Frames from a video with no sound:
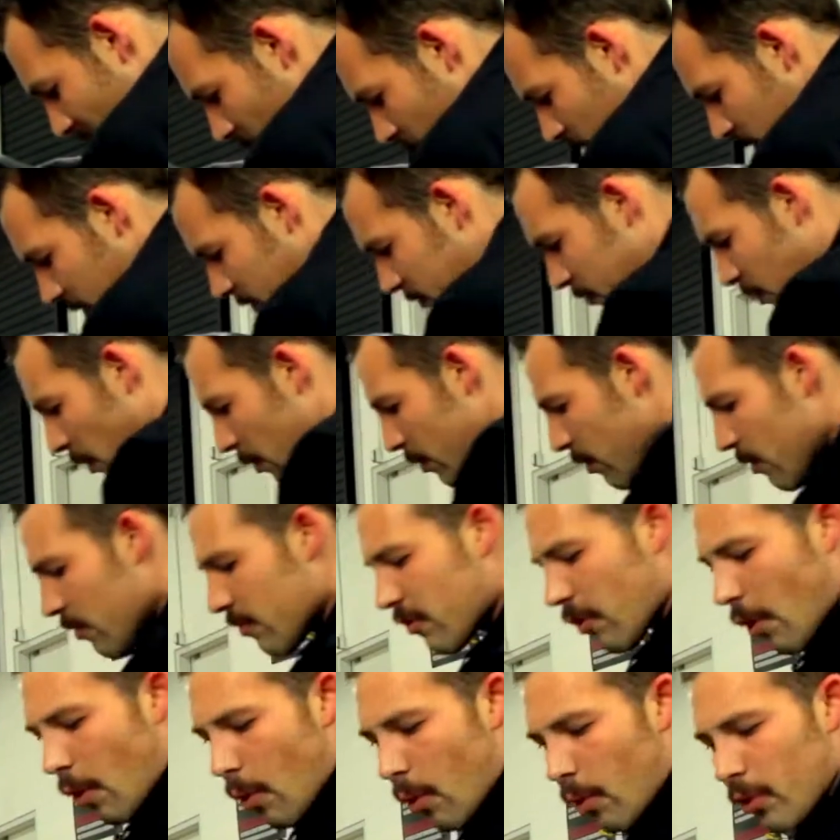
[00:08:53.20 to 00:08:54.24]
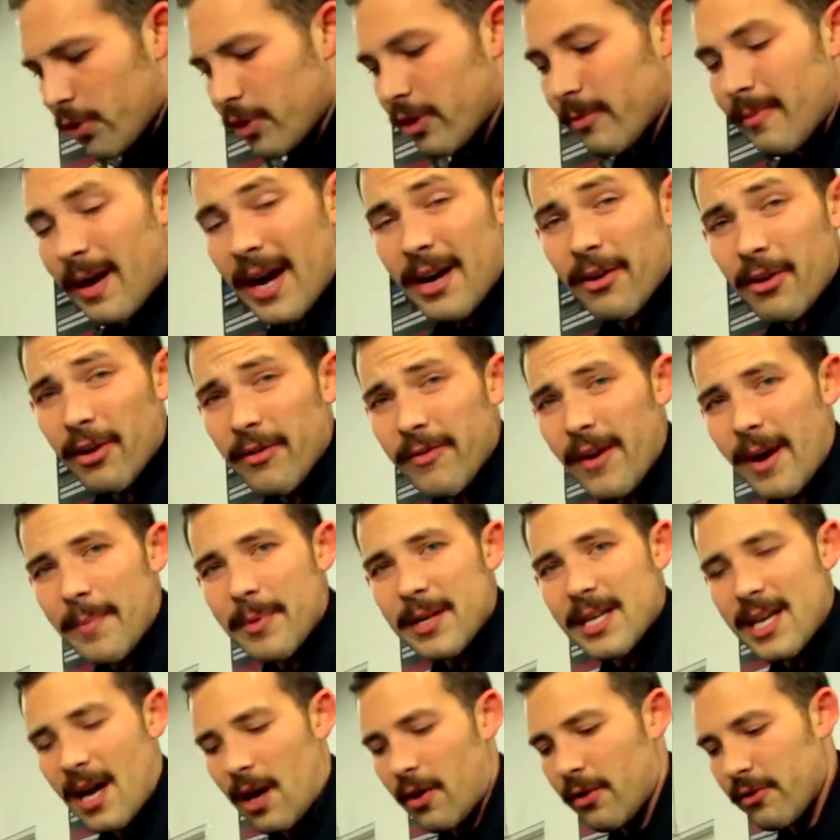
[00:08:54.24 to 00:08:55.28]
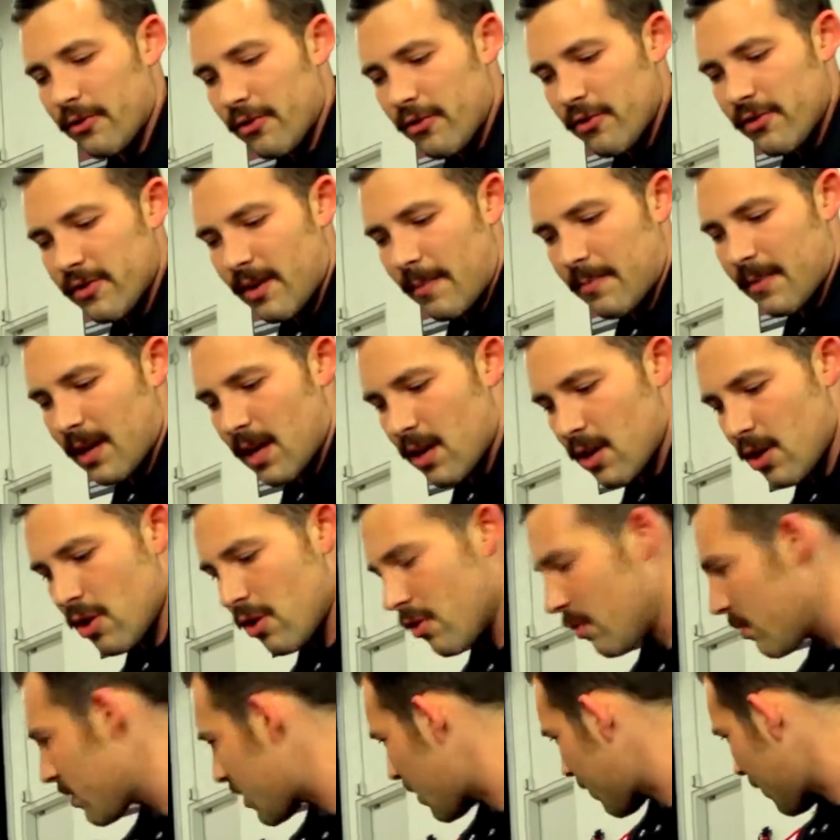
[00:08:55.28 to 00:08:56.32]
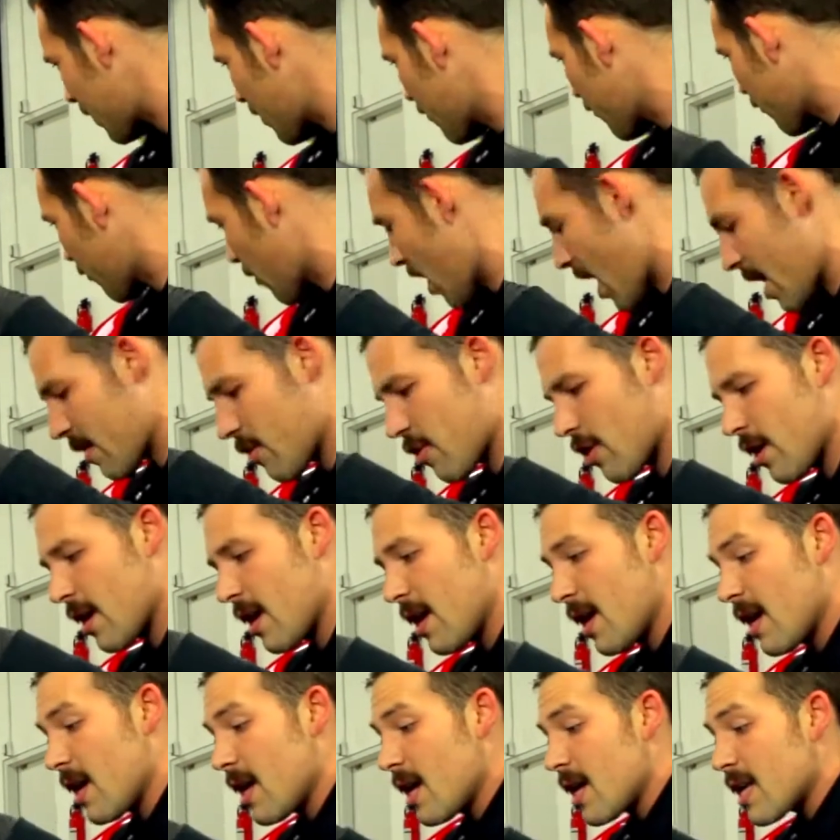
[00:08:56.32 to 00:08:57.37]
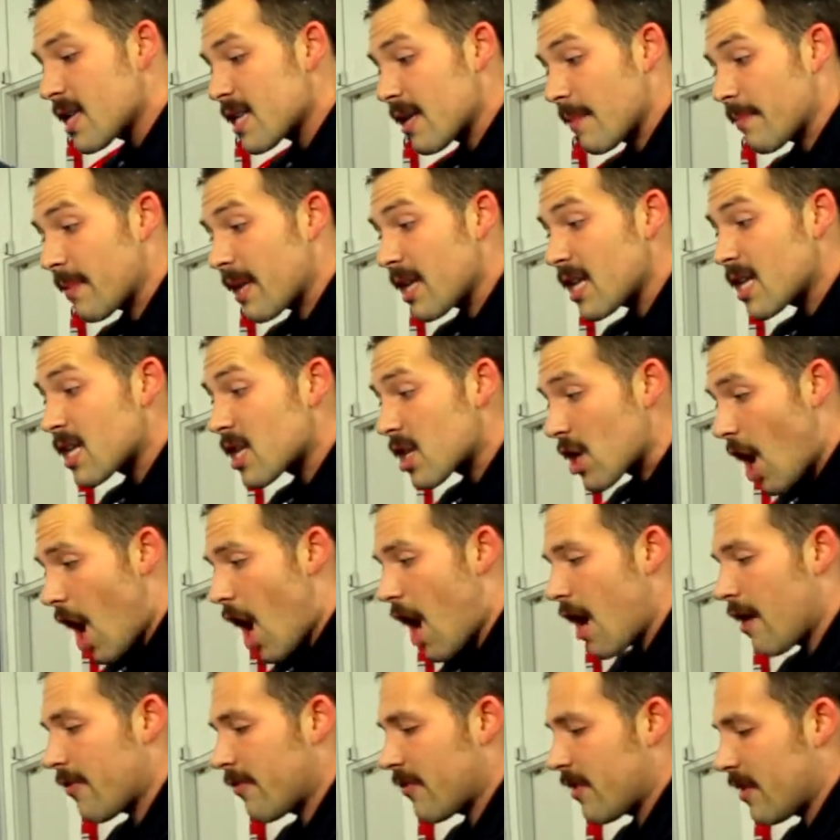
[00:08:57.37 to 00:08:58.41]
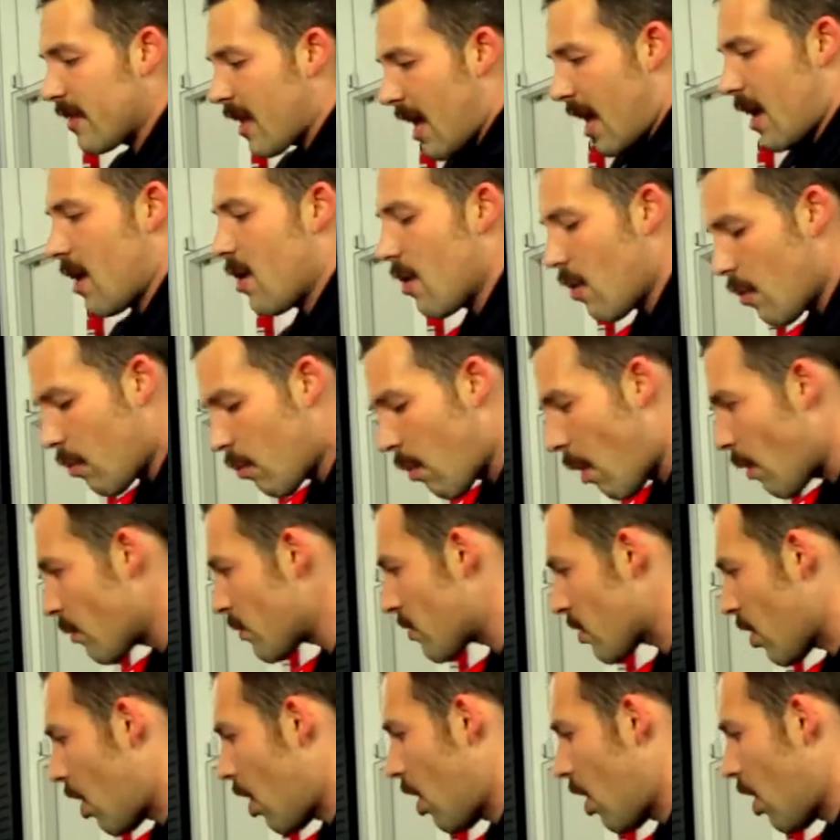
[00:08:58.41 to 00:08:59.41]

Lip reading: towels. Don't use older microfiber towels. Use something new, something fresh, something soft that won't